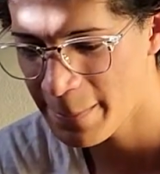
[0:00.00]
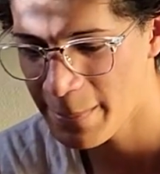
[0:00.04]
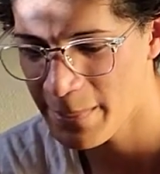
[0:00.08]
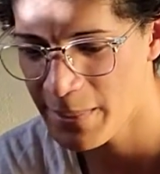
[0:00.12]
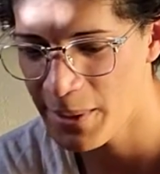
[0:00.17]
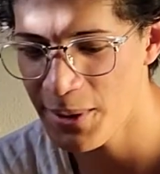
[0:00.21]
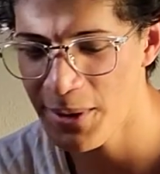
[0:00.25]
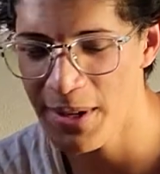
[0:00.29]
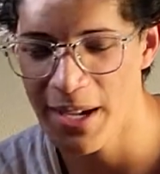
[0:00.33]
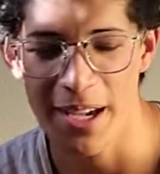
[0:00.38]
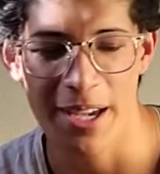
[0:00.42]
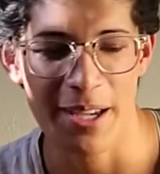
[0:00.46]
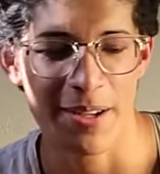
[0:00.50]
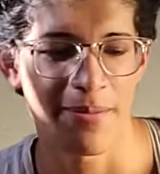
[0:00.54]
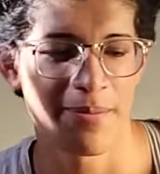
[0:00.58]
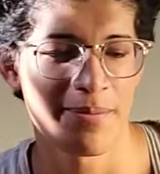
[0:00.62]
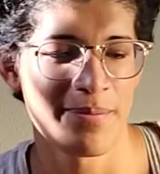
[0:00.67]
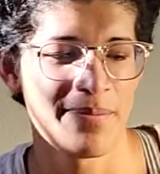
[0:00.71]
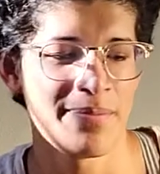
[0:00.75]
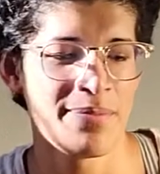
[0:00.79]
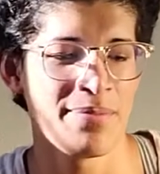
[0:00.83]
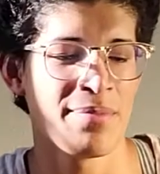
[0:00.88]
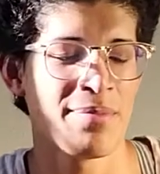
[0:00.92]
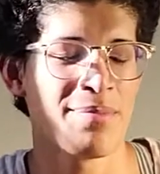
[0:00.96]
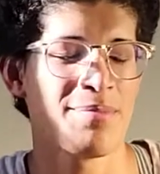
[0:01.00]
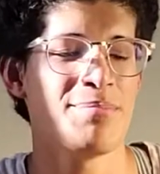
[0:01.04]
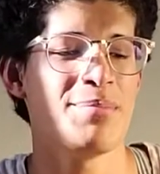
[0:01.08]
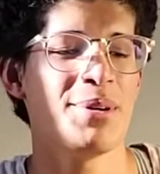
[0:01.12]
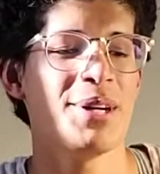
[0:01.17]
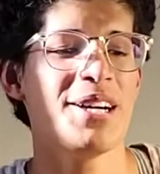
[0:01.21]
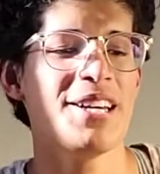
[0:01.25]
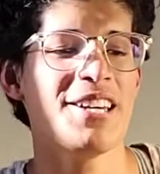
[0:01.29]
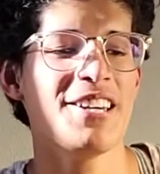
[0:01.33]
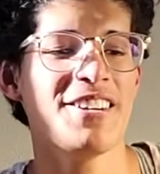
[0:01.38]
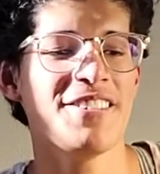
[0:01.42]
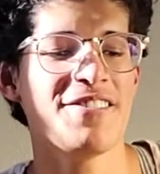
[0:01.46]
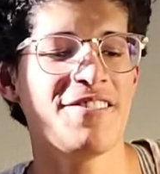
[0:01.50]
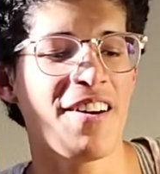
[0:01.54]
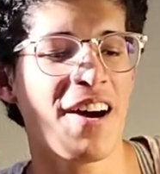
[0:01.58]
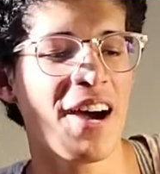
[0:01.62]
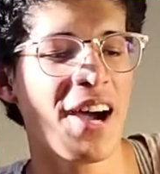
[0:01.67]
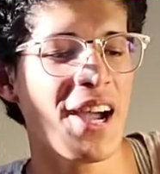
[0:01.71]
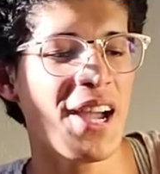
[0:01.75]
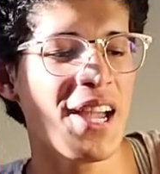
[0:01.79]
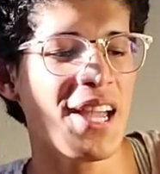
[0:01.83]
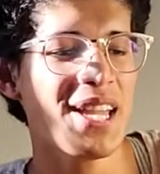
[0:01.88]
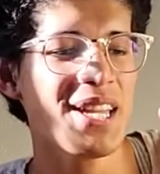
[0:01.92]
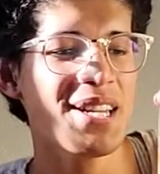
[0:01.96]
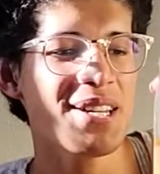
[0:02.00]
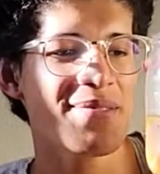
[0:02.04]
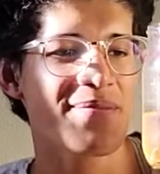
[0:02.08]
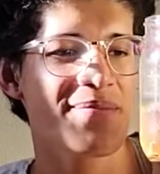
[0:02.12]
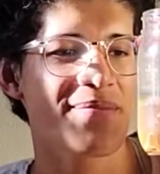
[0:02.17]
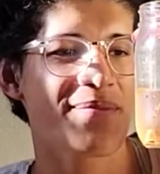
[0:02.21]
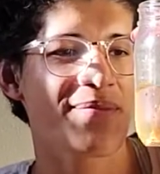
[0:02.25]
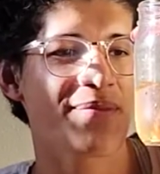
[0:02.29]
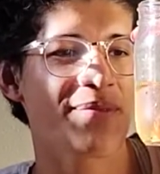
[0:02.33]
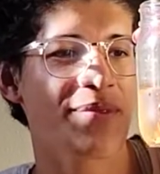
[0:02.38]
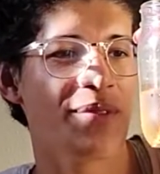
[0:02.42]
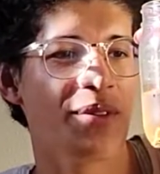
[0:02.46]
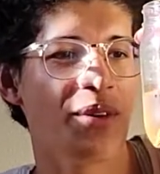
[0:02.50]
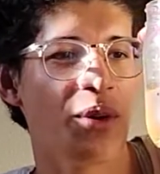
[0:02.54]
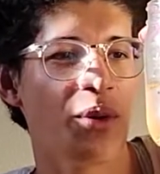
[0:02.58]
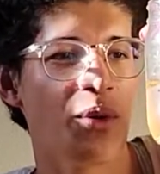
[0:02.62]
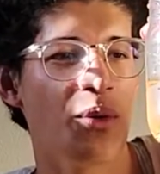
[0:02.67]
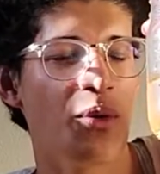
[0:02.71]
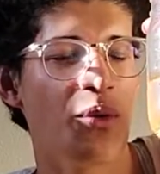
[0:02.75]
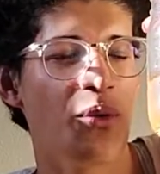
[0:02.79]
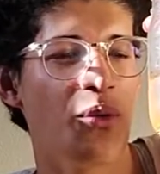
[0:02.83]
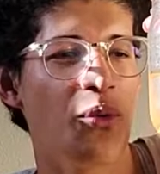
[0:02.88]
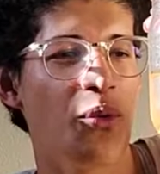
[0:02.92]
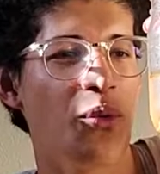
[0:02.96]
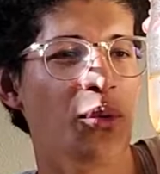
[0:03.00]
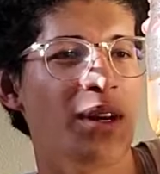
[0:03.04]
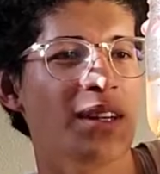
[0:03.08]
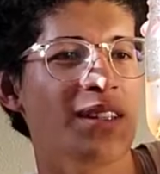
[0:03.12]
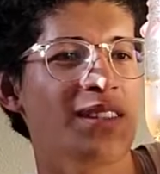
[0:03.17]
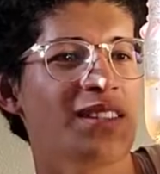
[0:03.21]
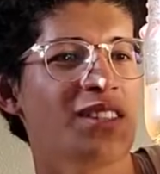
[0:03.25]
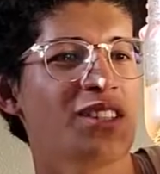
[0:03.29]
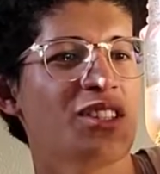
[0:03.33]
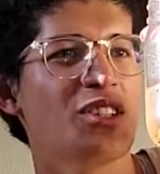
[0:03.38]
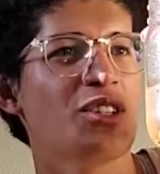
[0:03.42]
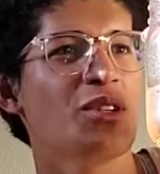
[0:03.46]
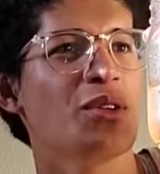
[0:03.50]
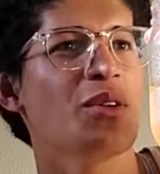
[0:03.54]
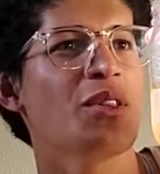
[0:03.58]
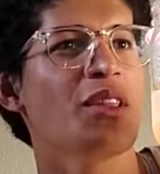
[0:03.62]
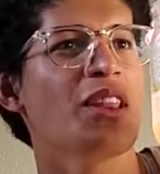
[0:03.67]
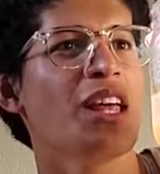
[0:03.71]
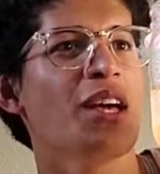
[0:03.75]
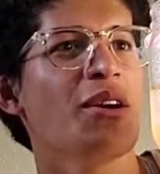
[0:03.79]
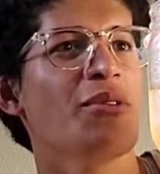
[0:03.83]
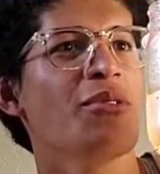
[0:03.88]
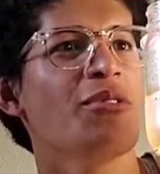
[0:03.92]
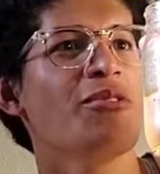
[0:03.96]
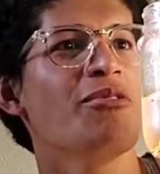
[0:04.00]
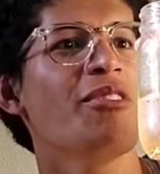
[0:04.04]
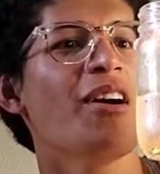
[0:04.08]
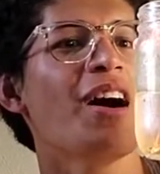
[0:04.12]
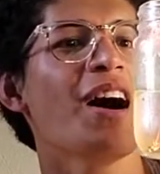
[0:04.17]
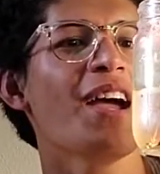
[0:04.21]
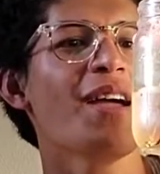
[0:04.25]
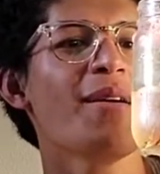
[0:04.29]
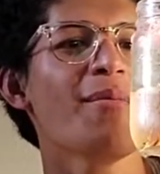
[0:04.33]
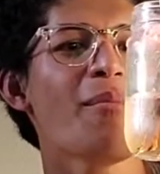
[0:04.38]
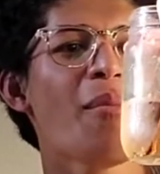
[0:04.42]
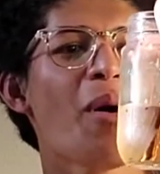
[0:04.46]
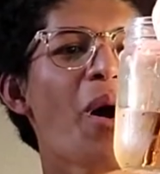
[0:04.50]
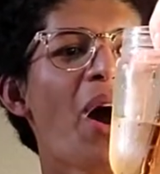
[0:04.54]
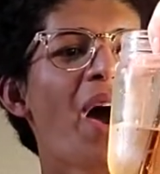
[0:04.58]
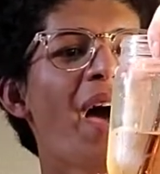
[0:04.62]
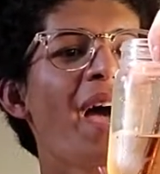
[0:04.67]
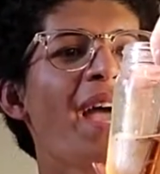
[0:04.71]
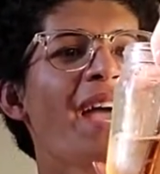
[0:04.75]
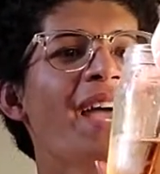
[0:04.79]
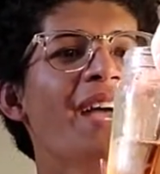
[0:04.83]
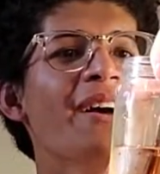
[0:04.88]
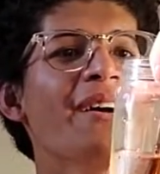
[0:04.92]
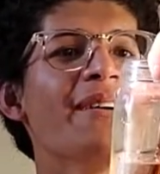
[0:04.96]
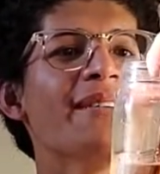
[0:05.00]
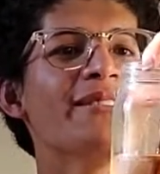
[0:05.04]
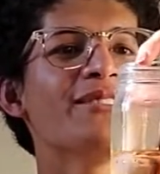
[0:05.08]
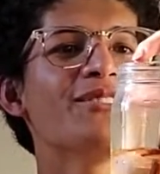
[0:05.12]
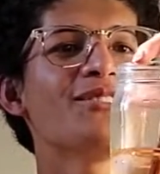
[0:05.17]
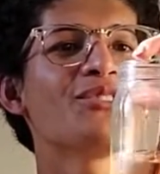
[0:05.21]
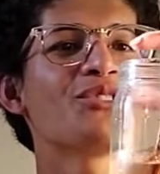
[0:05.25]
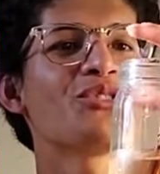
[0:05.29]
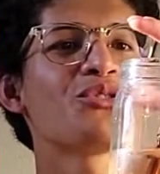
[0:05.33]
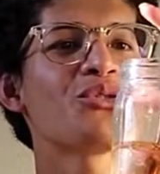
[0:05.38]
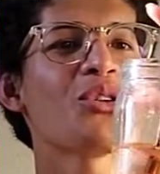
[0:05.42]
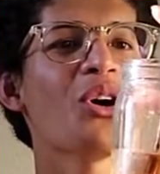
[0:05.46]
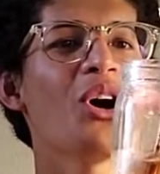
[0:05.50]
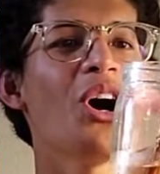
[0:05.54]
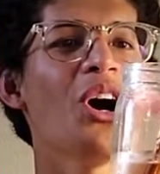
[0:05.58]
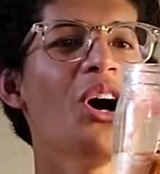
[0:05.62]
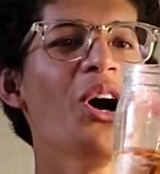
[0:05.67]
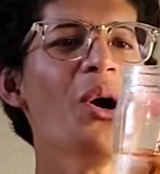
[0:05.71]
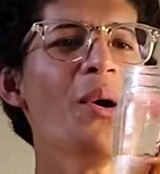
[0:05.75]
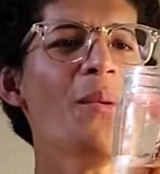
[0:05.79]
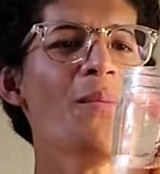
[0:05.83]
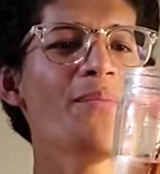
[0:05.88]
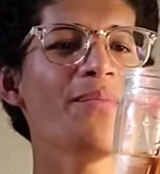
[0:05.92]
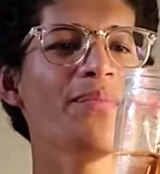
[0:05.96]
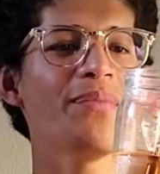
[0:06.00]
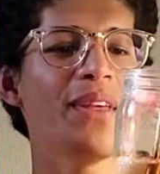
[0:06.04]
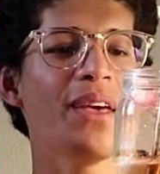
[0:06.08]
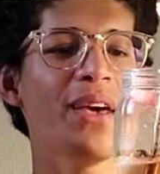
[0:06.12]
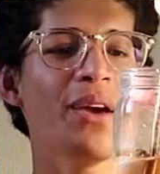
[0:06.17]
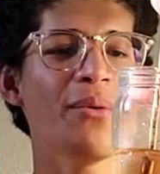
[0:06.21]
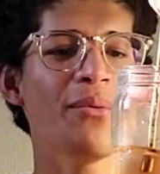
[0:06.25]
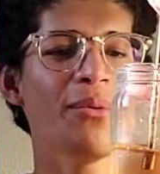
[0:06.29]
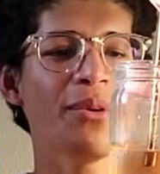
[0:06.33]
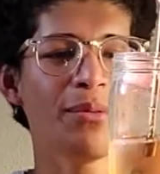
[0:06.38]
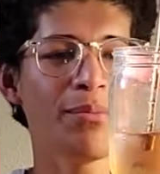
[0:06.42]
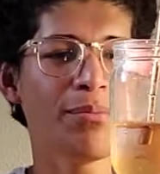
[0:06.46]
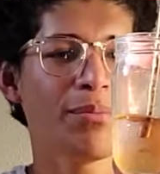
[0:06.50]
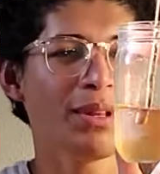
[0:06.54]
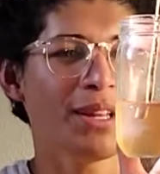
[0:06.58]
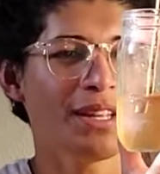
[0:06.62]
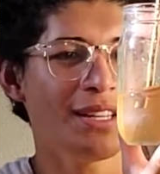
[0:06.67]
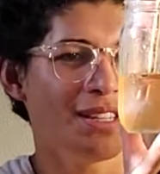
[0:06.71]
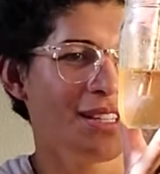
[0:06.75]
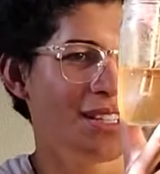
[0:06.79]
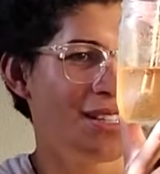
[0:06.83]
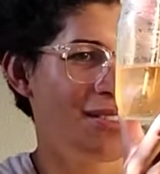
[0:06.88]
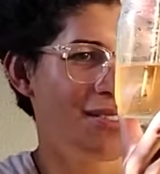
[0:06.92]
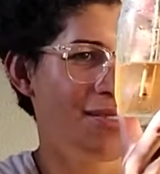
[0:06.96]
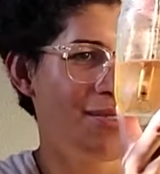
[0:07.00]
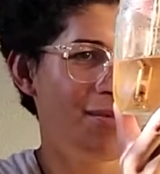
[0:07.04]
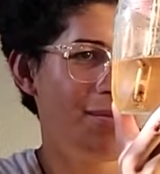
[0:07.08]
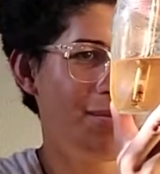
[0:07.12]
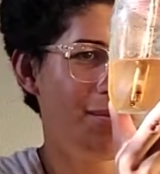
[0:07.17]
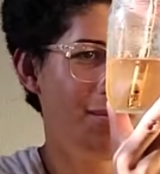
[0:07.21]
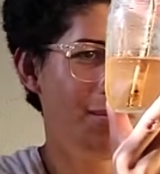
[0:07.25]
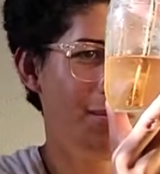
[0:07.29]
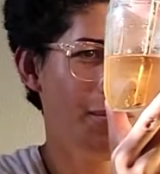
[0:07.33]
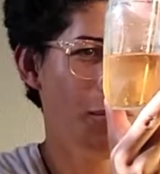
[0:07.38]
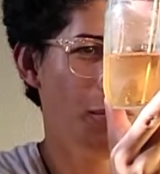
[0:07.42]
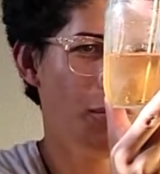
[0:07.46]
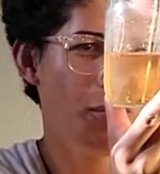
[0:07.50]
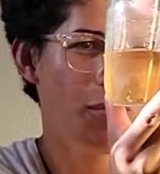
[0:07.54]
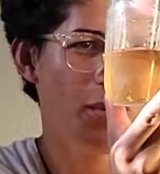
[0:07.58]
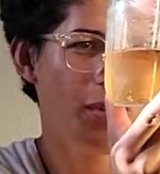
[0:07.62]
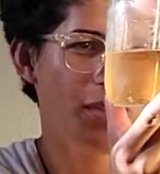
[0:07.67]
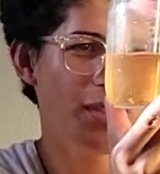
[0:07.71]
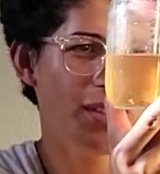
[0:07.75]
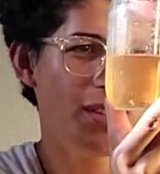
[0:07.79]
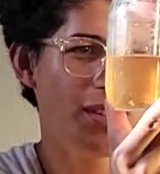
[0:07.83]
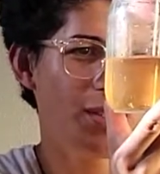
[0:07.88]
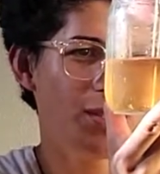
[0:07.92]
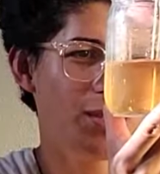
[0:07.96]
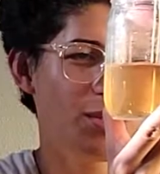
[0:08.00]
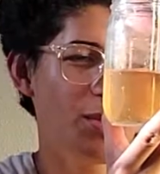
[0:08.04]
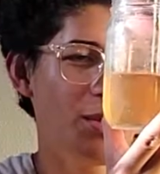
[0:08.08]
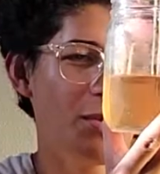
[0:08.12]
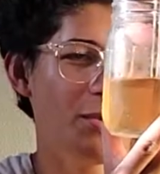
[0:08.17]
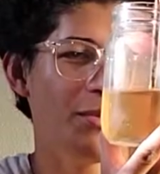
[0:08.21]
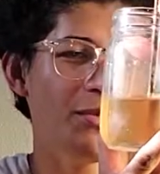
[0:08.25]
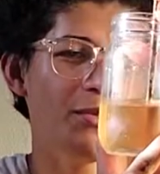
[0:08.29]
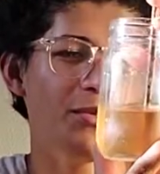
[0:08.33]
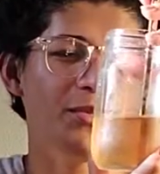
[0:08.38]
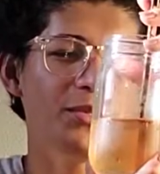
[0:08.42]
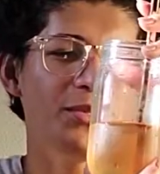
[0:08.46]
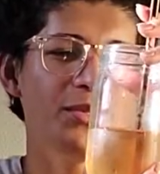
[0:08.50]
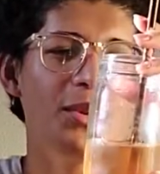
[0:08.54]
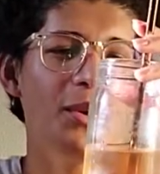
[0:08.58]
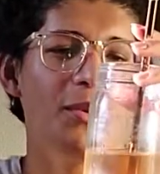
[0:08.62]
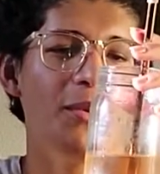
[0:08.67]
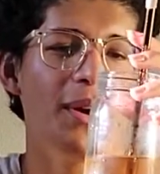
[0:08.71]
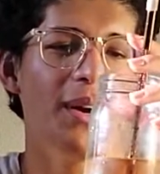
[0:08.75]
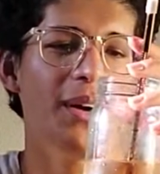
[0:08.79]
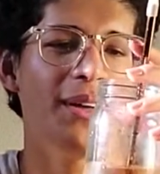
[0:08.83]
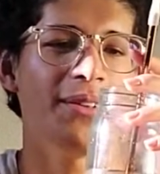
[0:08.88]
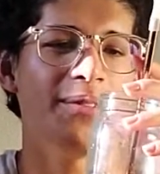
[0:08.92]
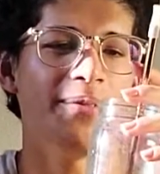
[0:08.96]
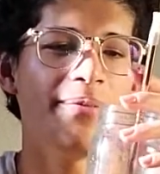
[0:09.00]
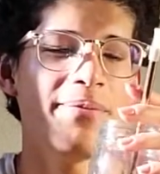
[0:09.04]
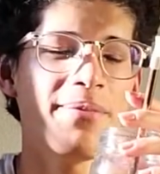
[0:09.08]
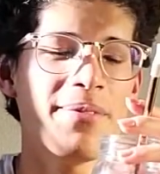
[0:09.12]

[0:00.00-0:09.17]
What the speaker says: Okay. But if I was to liquefy my straw, it would blend in with this so well.